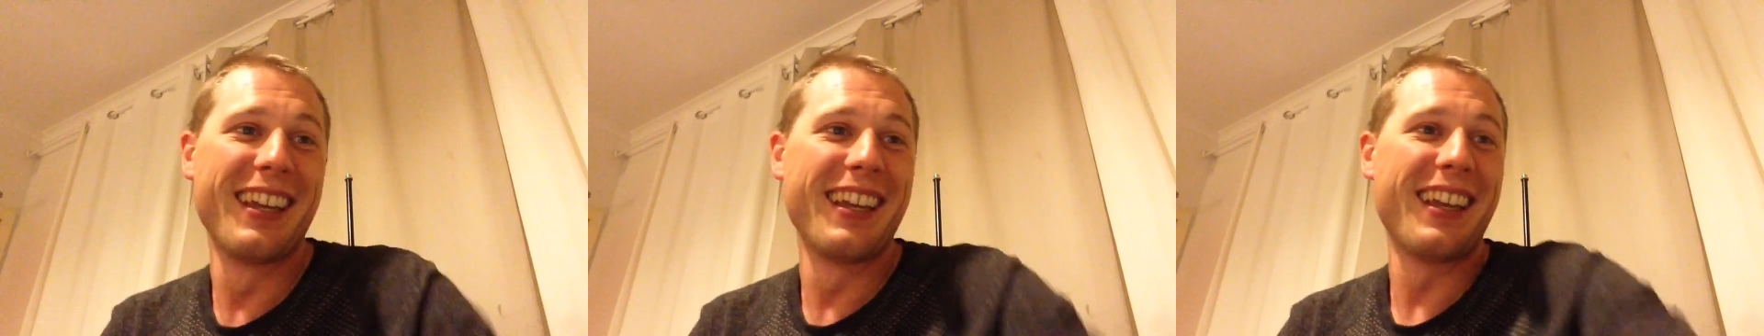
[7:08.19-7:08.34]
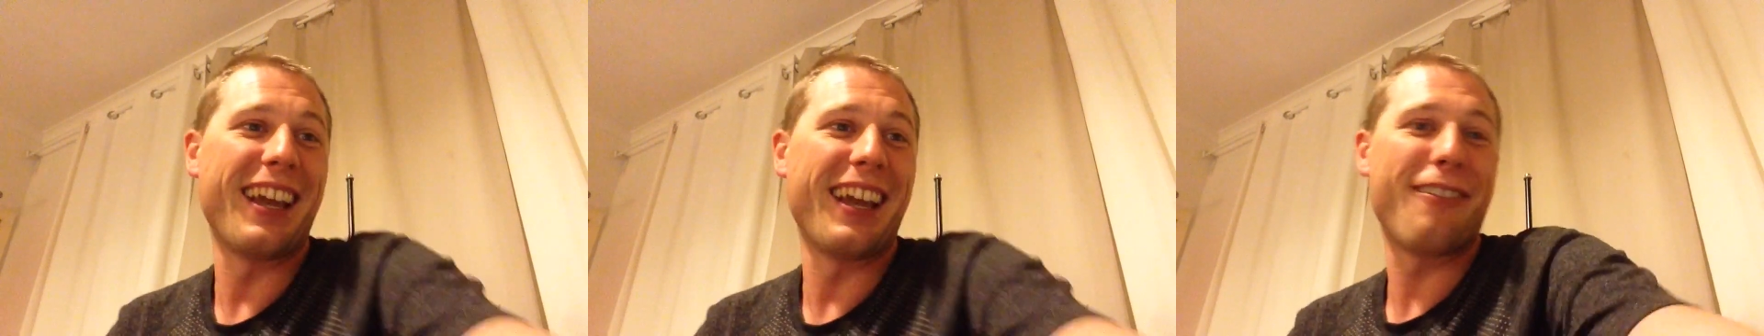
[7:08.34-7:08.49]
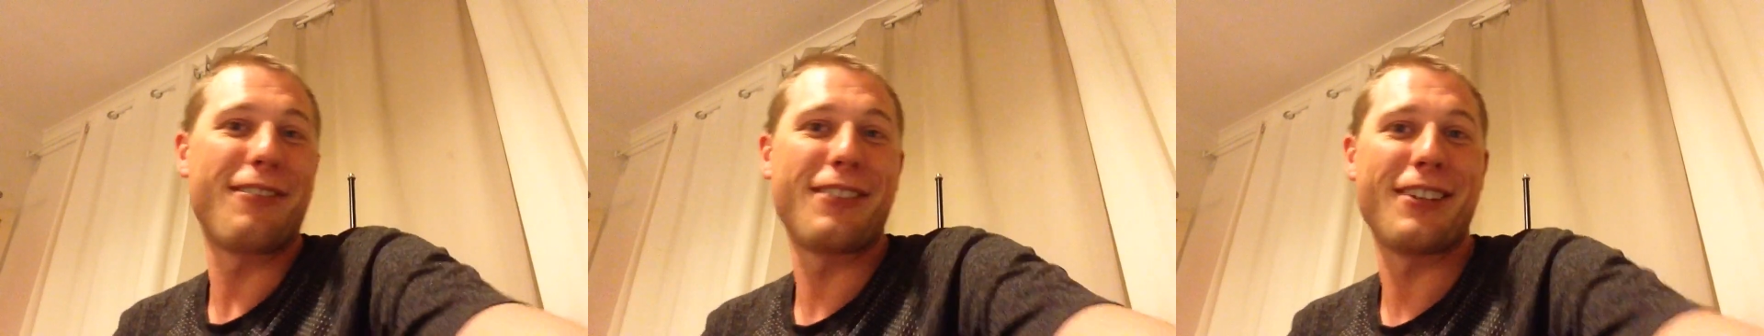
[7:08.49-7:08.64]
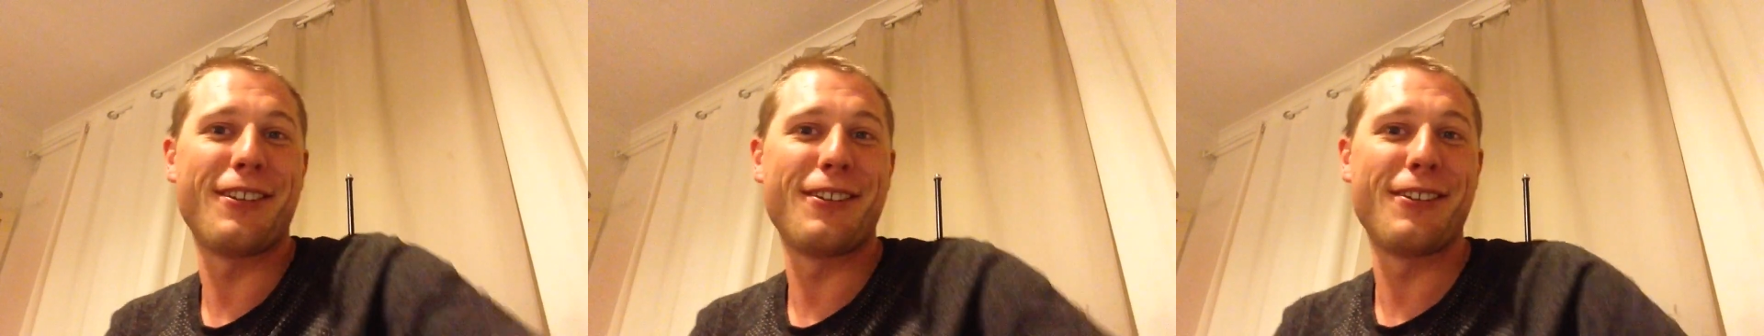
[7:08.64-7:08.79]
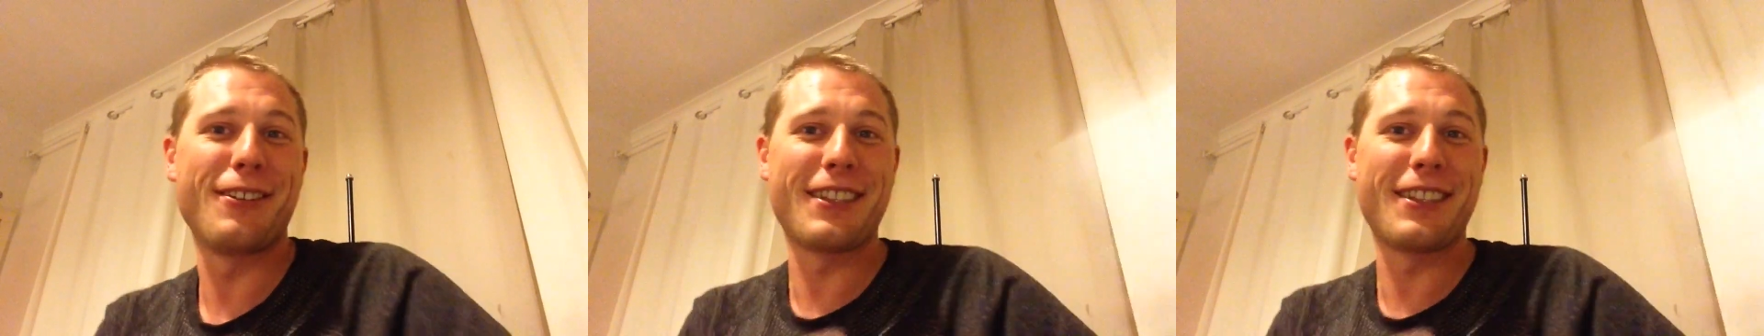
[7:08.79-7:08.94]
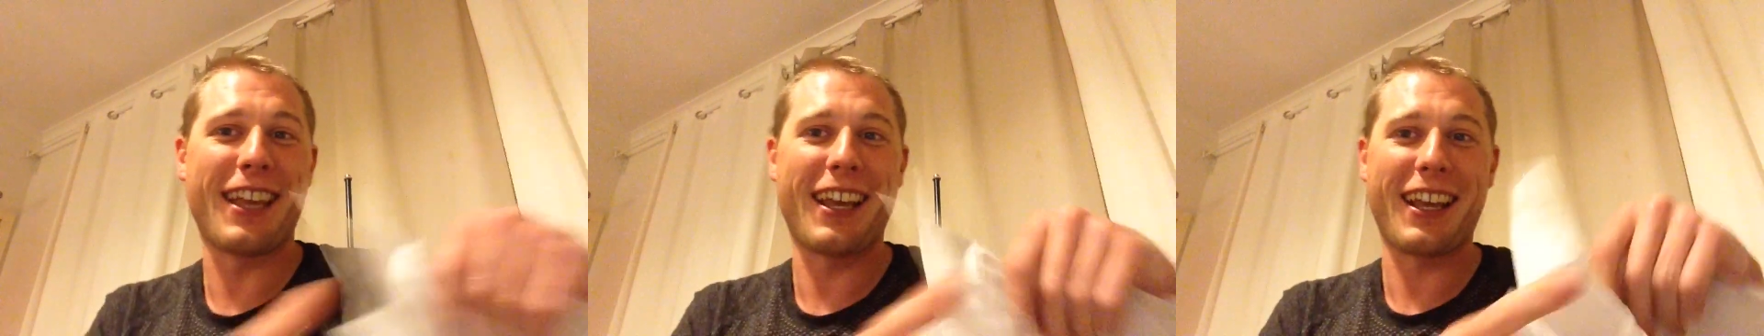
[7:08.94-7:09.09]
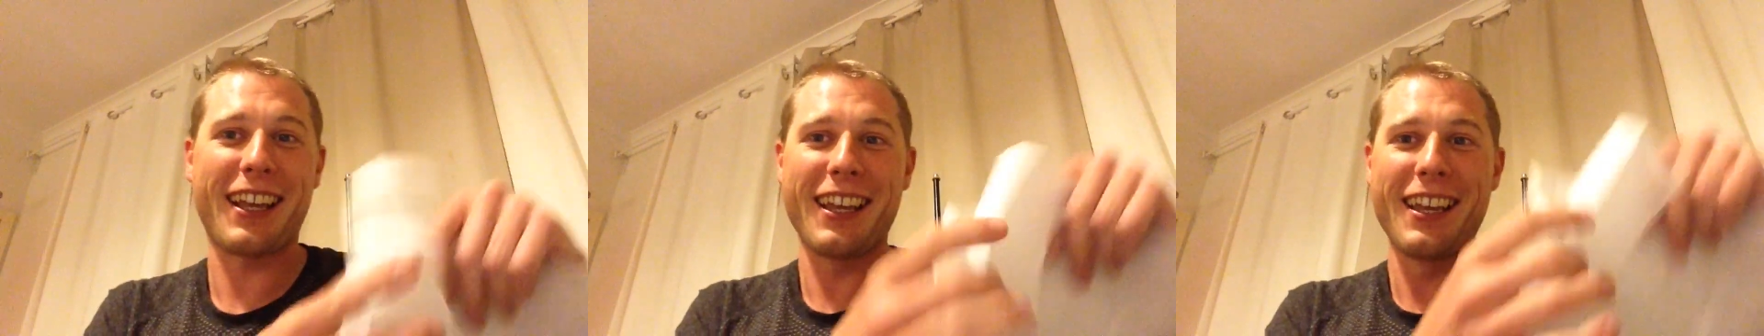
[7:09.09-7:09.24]
I have to use
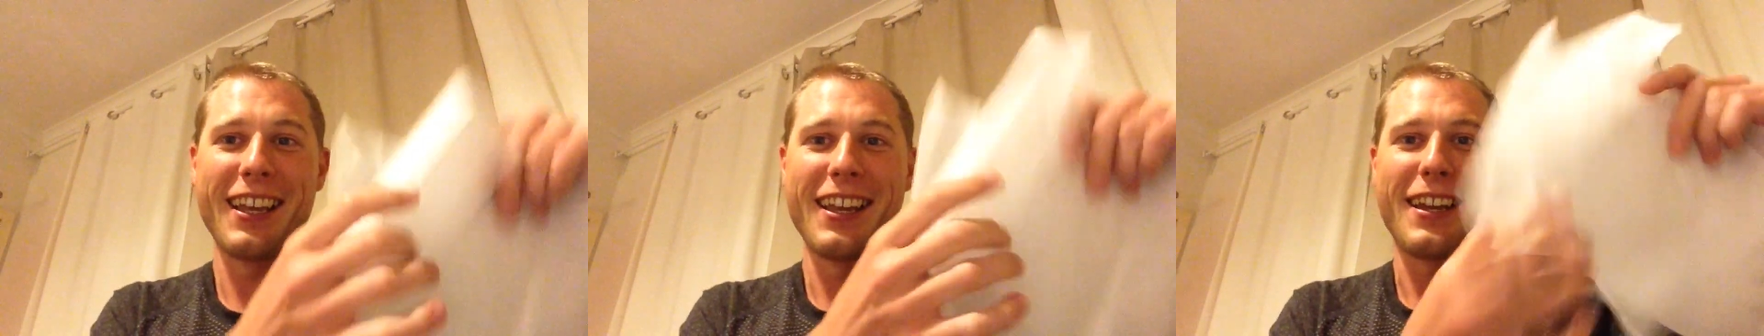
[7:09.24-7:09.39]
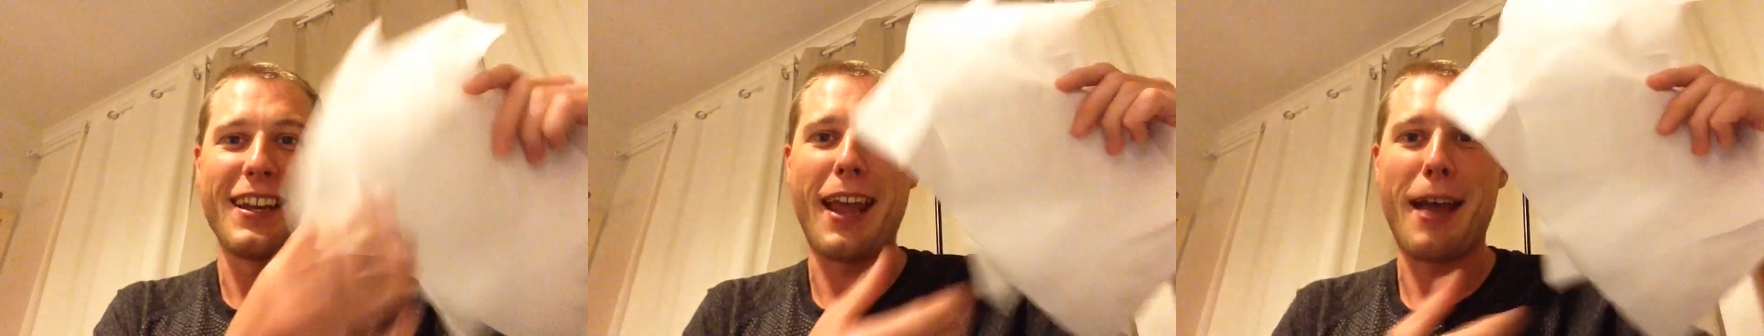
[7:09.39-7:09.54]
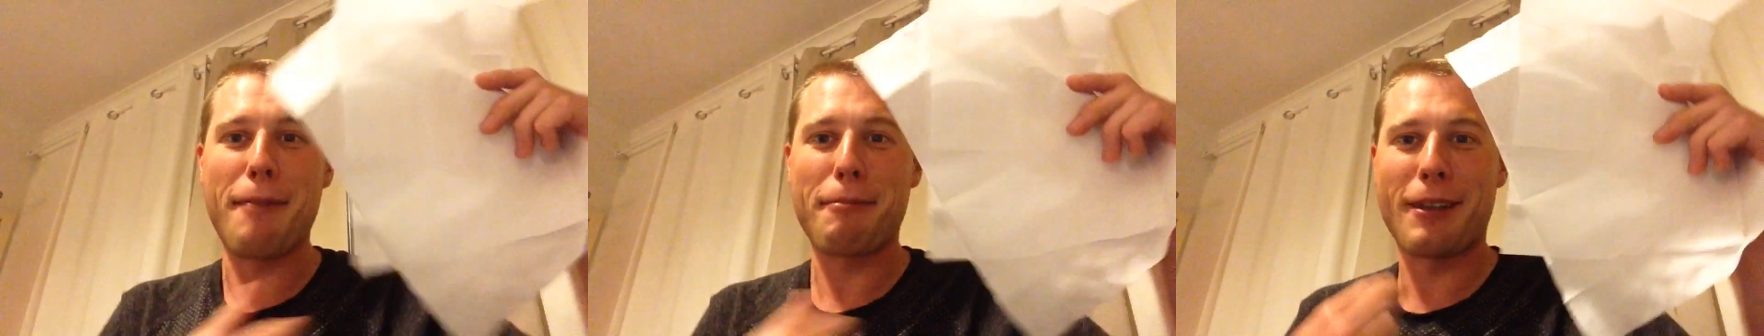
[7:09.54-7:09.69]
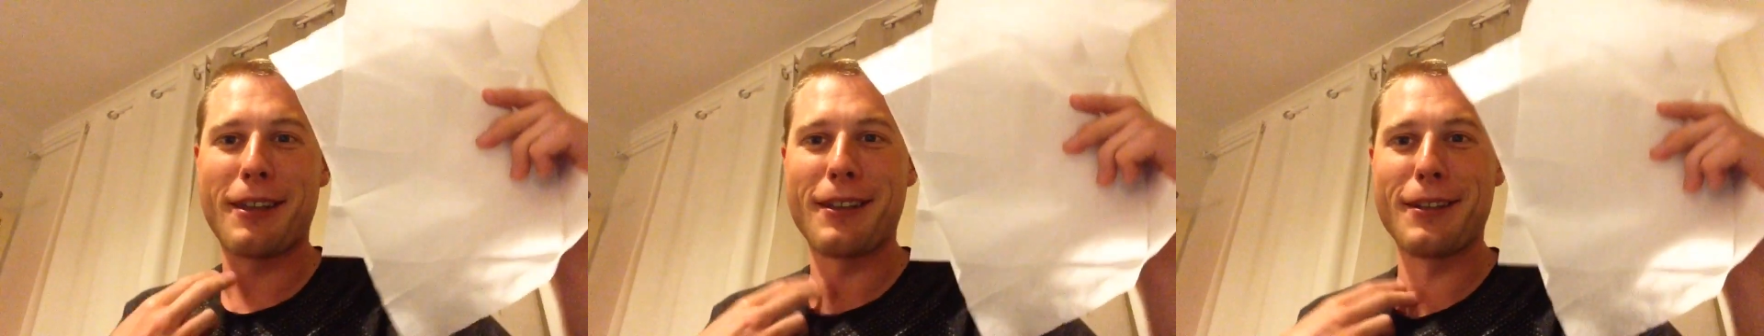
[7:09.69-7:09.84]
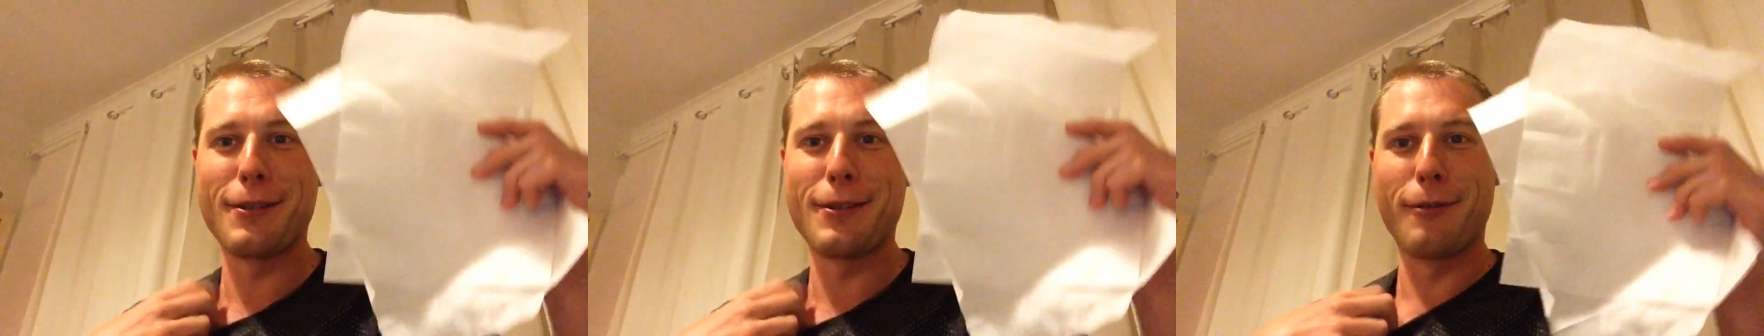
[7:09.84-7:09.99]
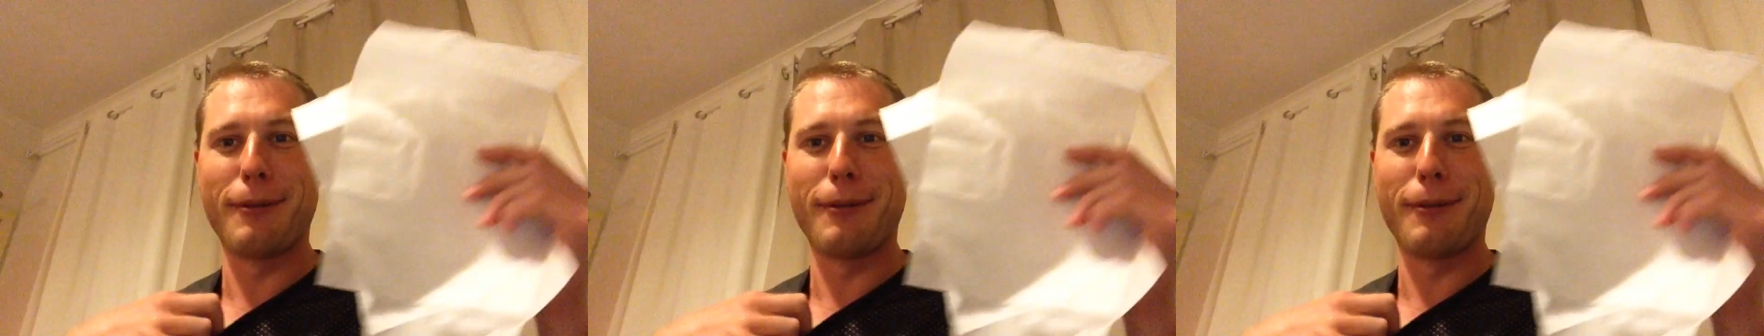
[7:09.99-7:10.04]
like napkins